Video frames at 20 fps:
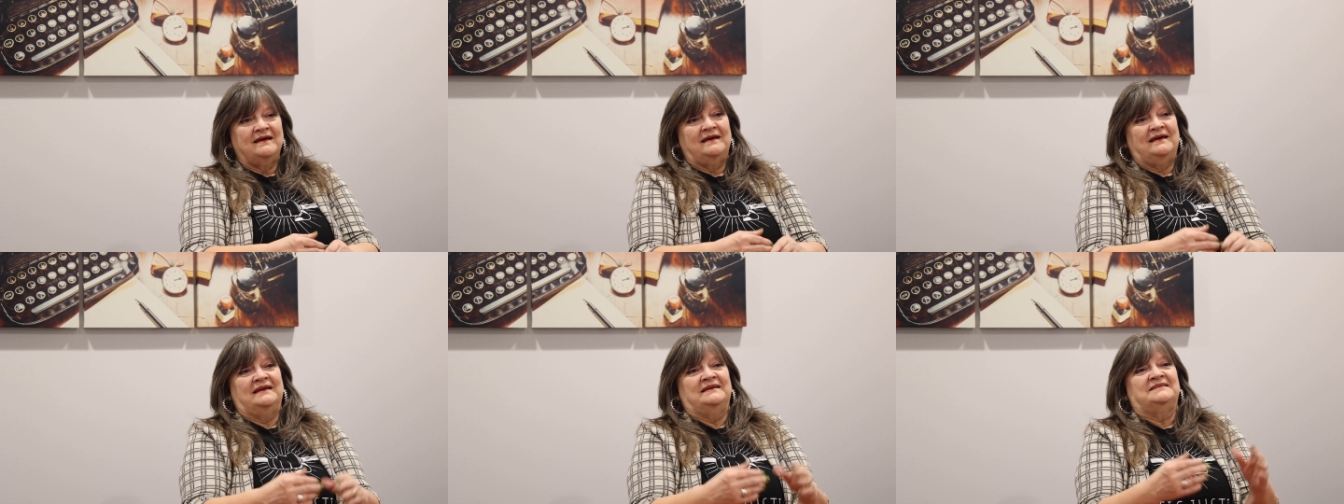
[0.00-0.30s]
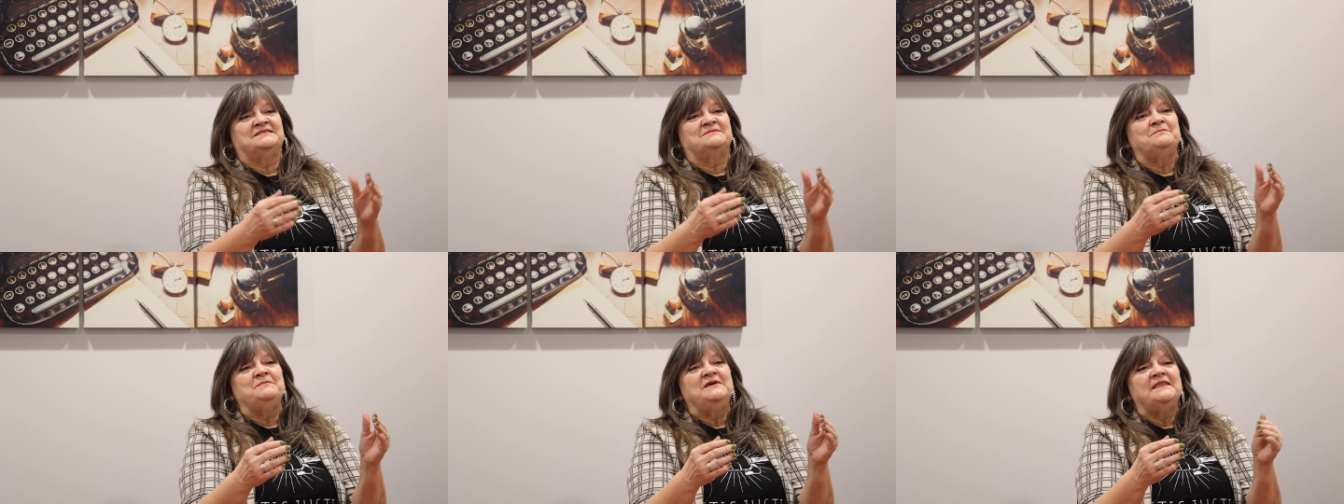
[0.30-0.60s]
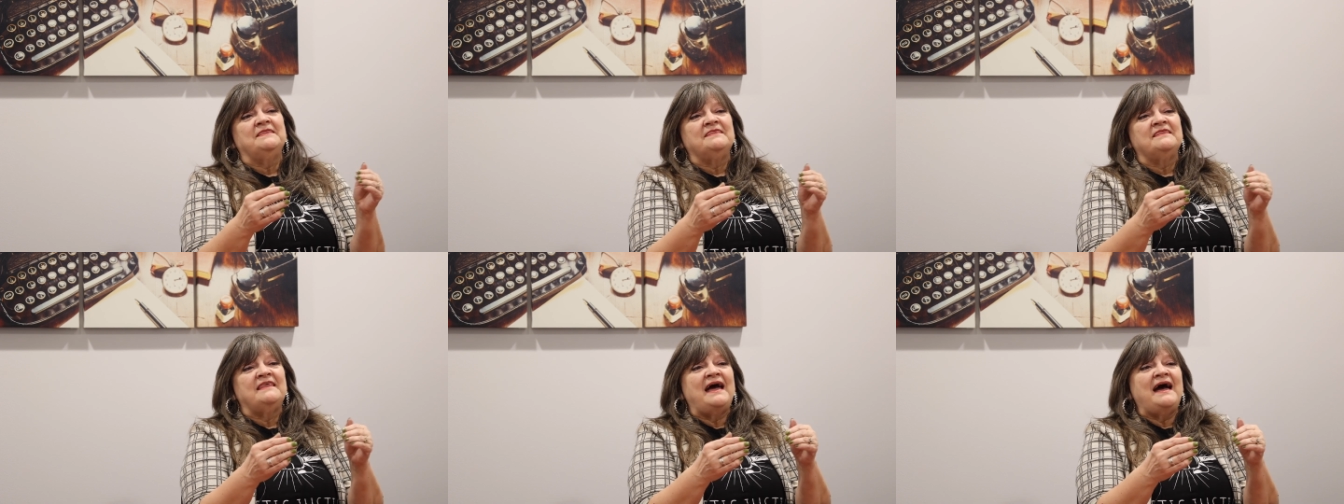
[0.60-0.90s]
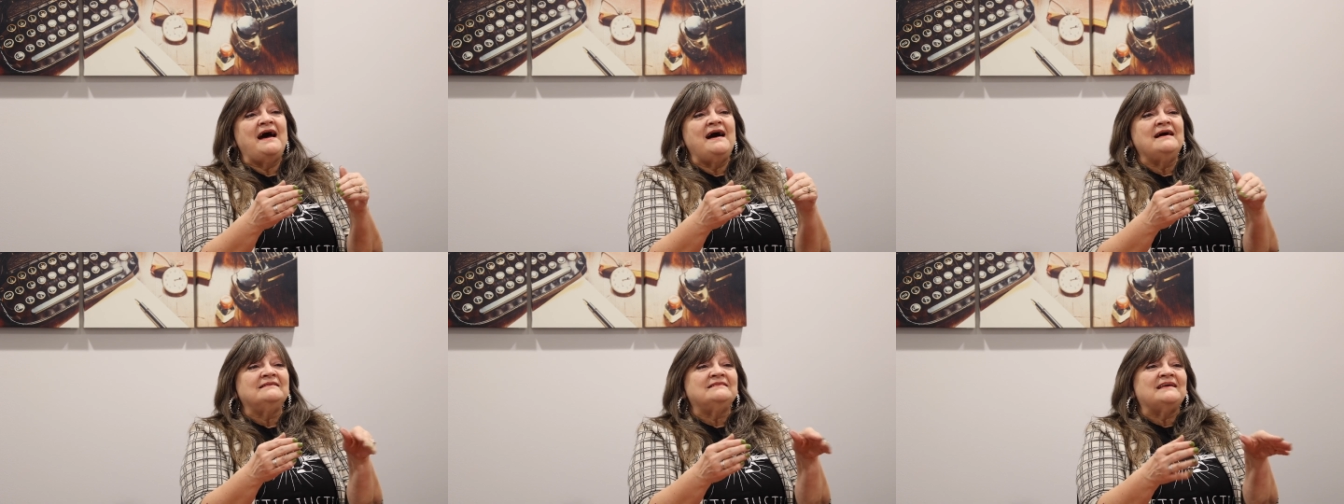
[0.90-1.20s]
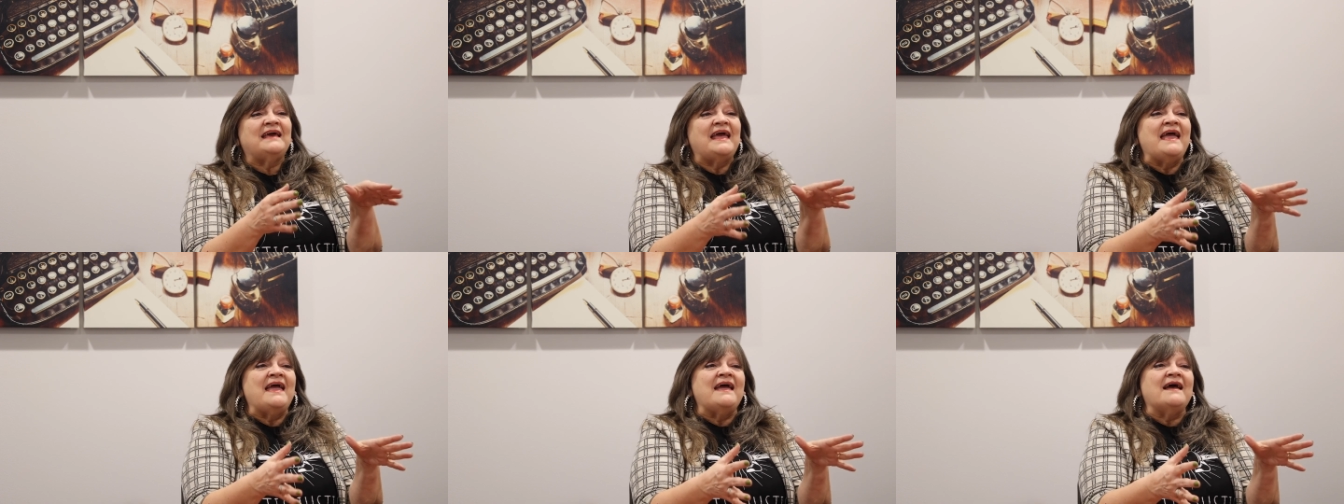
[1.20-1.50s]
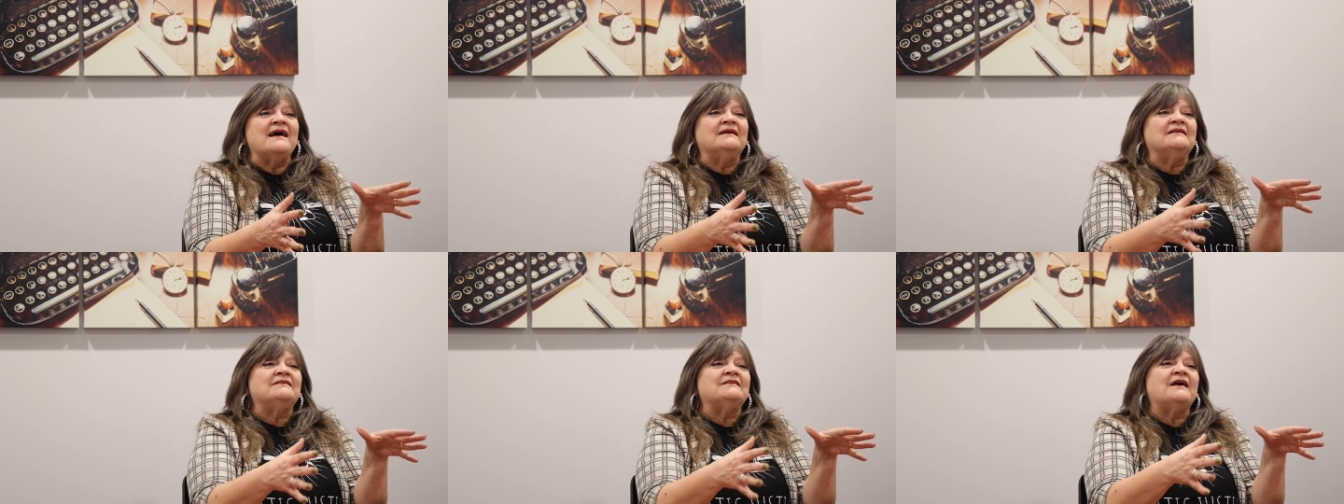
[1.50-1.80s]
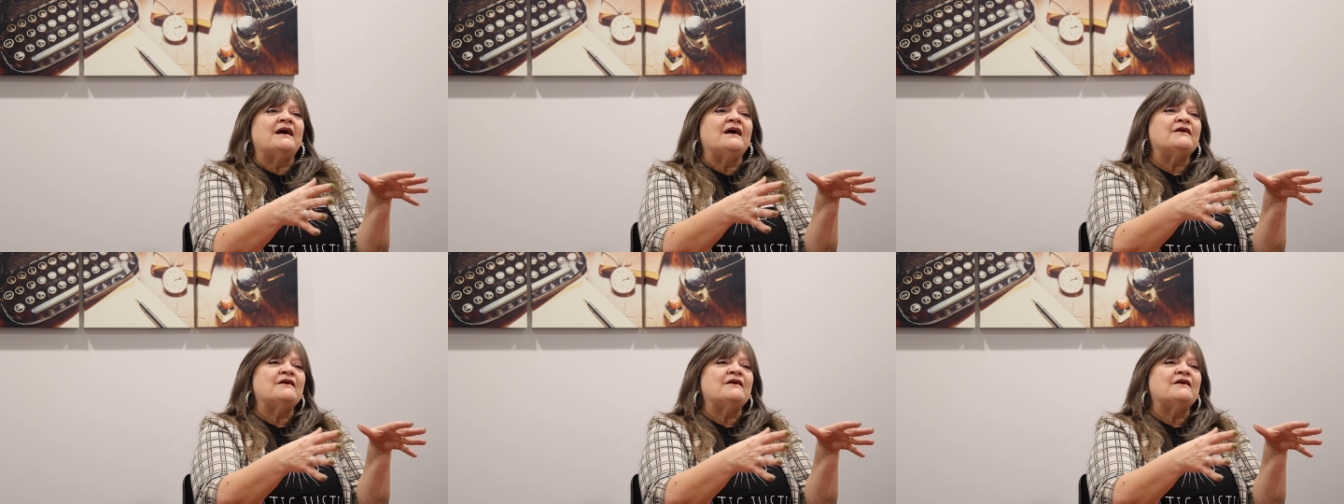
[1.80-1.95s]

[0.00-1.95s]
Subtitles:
it's been that and